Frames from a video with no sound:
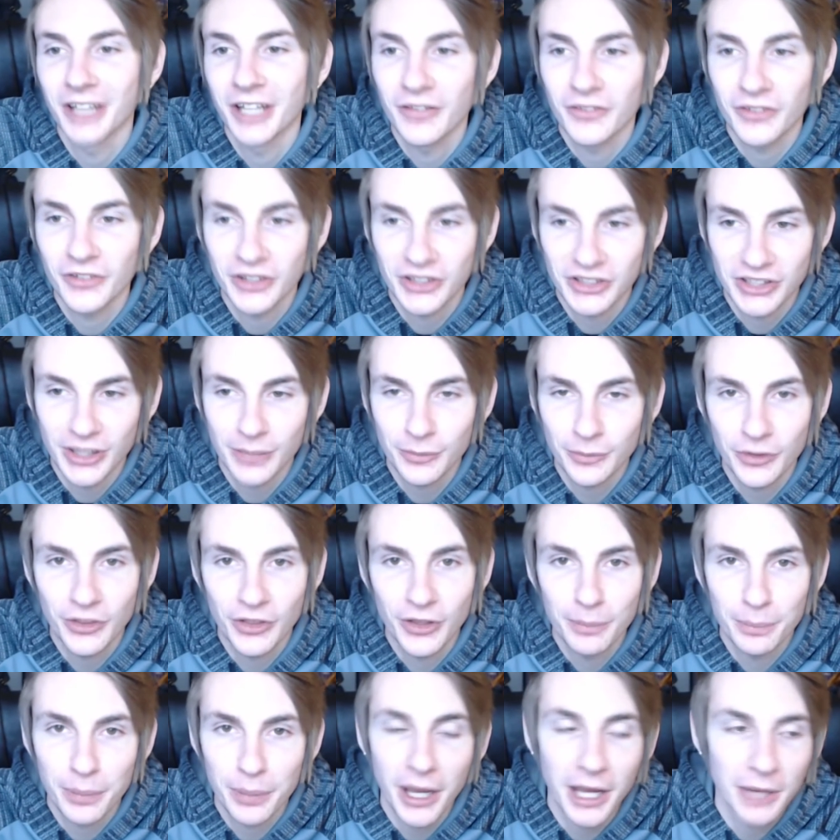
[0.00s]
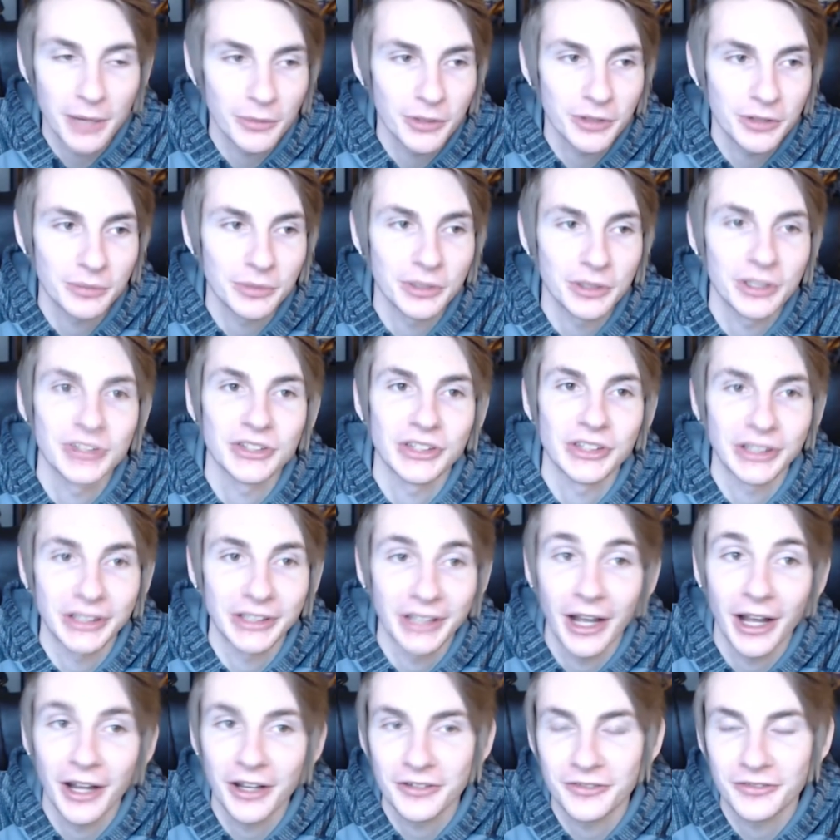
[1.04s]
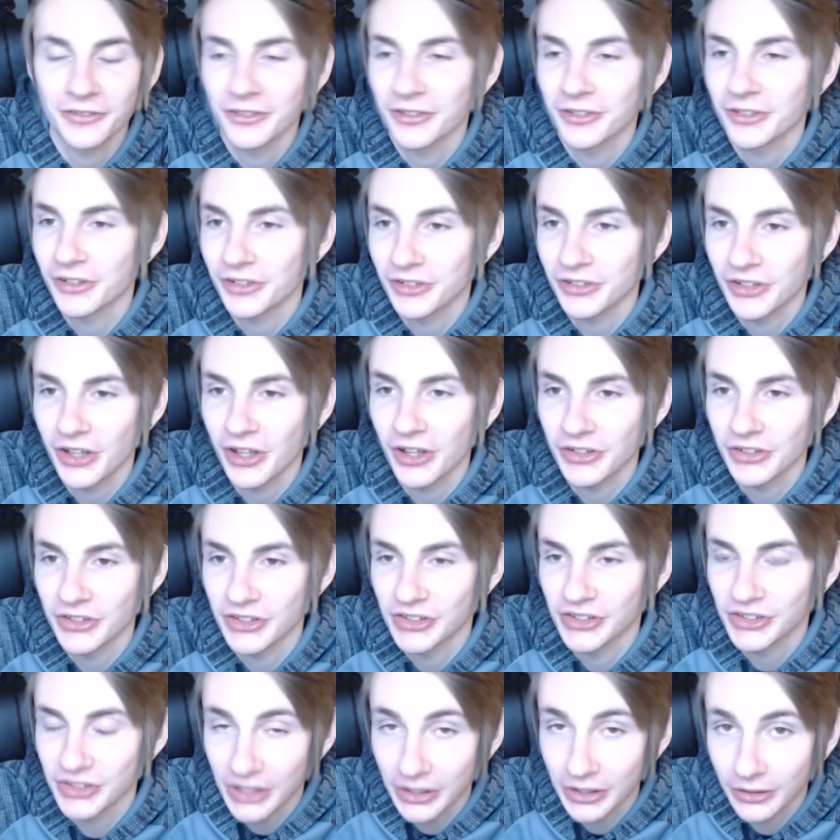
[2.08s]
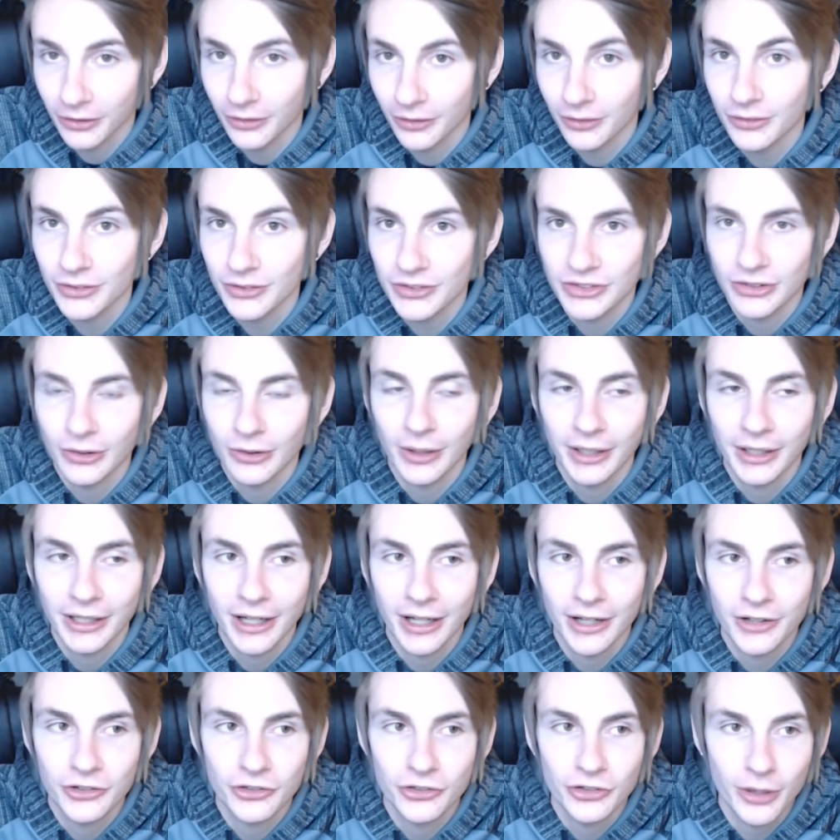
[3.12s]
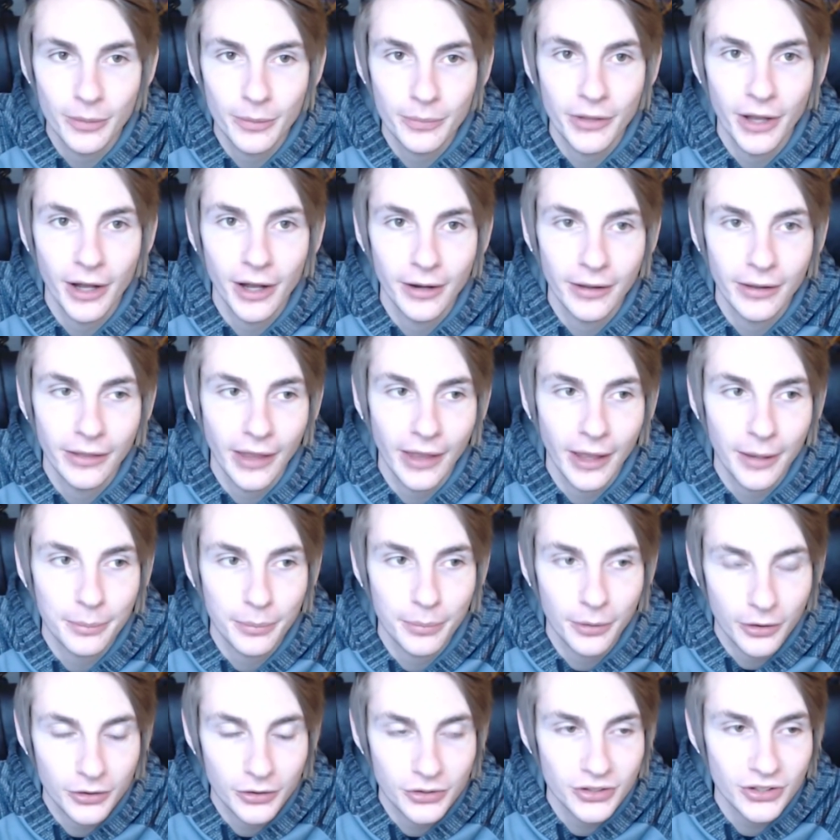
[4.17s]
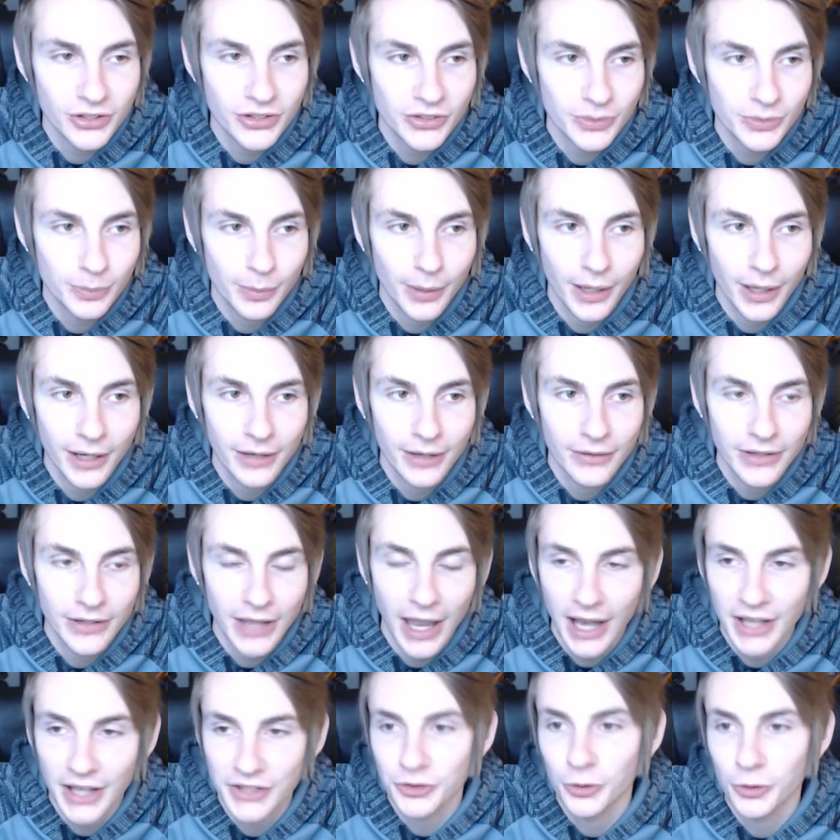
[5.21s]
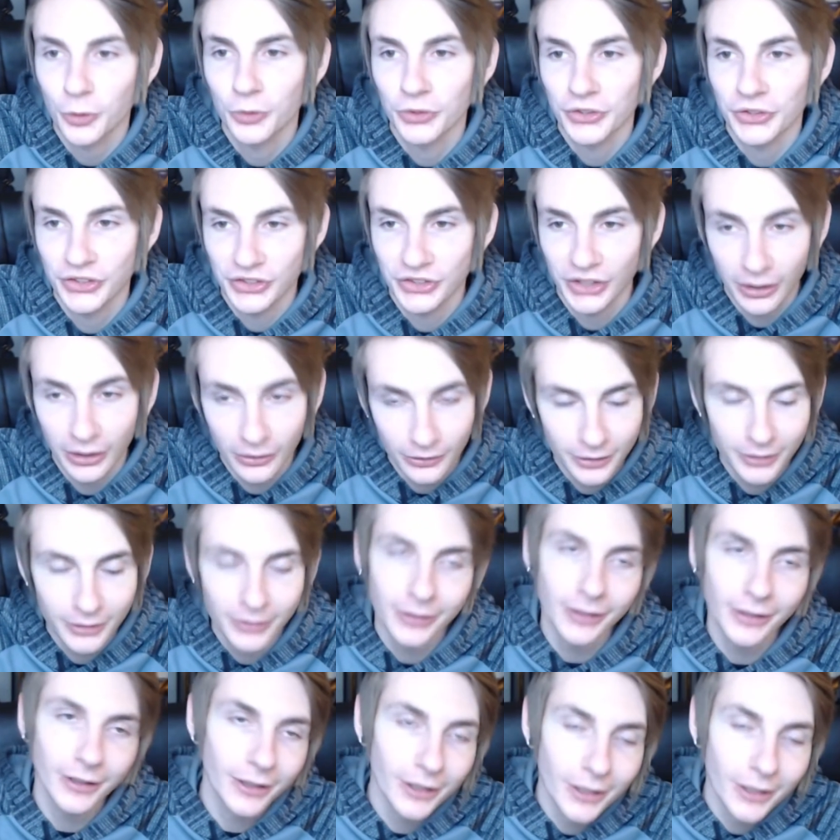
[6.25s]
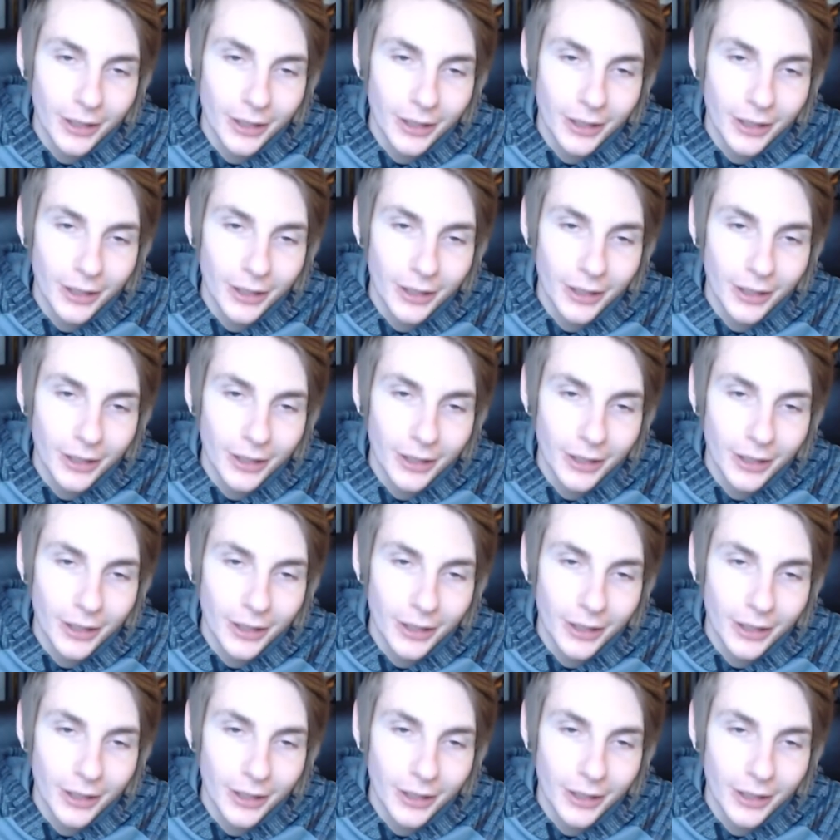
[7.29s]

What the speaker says: accepted the payment because I got it for a steal, so I got gypped out of that purchase by the asshole seller.